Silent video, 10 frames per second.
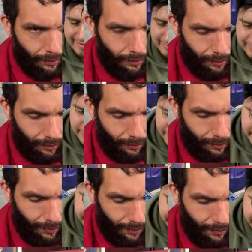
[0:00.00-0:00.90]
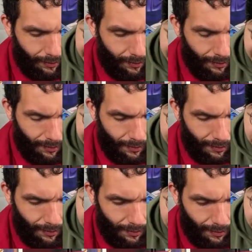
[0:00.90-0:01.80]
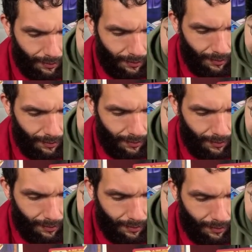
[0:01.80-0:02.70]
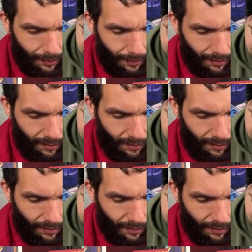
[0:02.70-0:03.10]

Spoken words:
(not speaking)